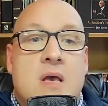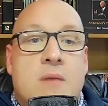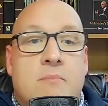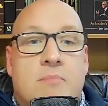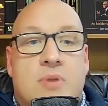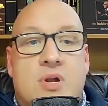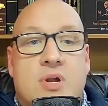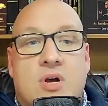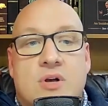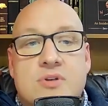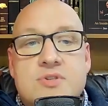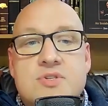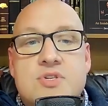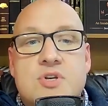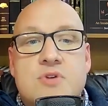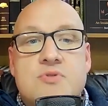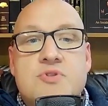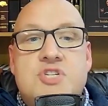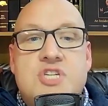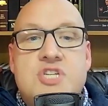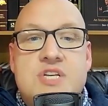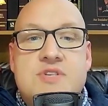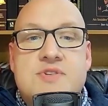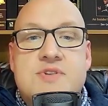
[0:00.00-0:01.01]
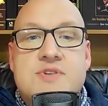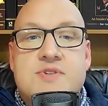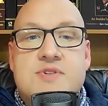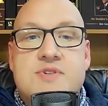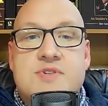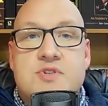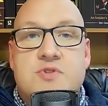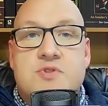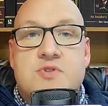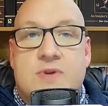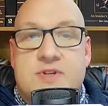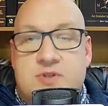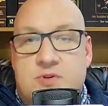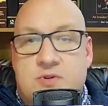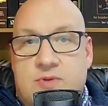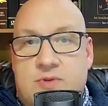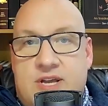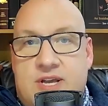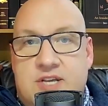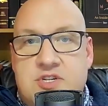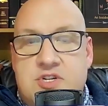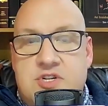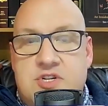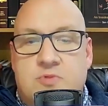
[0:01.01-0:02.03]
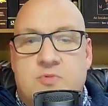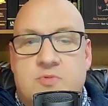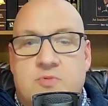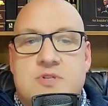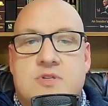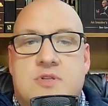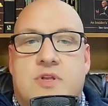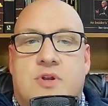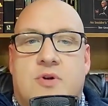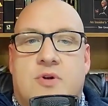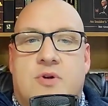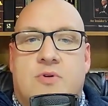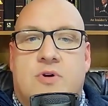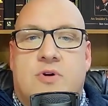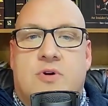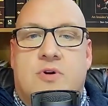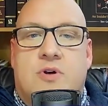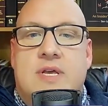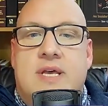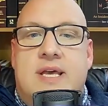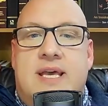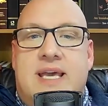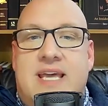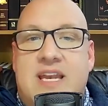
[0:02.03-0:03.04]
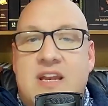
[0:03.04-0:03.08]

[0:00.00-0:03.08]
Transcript: But also, Jesus' resurrection was literal. It